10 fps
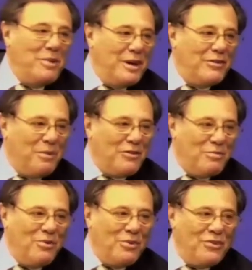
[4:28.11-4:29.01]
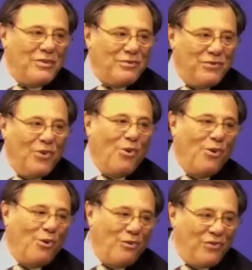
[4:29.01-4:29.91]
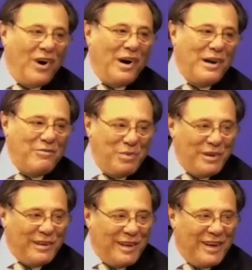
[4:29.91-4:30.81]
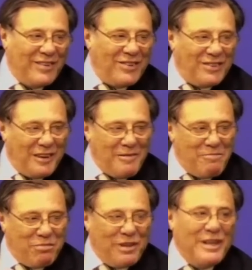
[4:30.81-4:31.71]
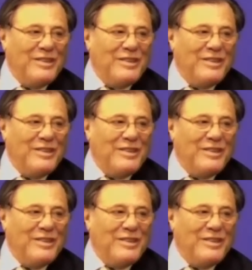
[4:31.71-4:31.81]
It's much more than just four or five buildings. It's a complete